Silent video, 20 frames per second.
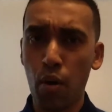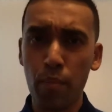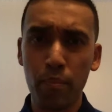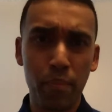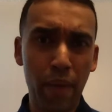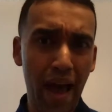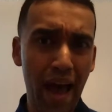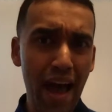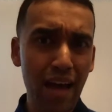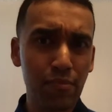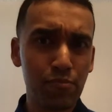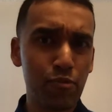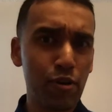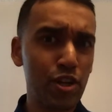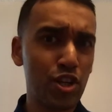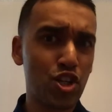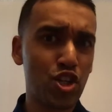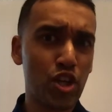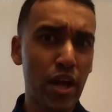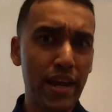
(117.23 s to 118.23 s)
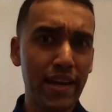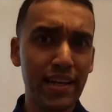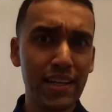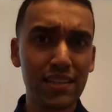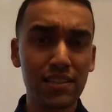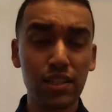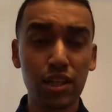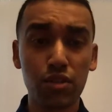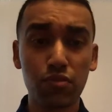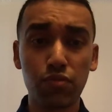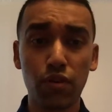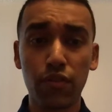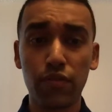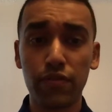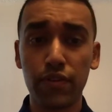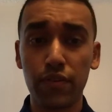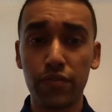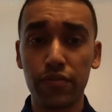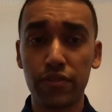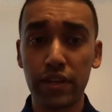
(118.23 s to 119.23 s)
bad, pretty shaky, 6 for
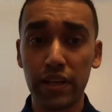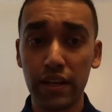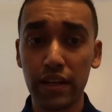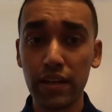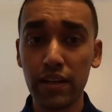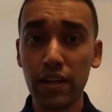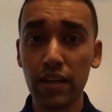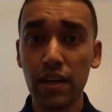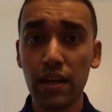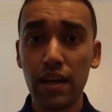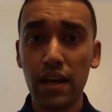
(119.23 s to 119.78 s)
15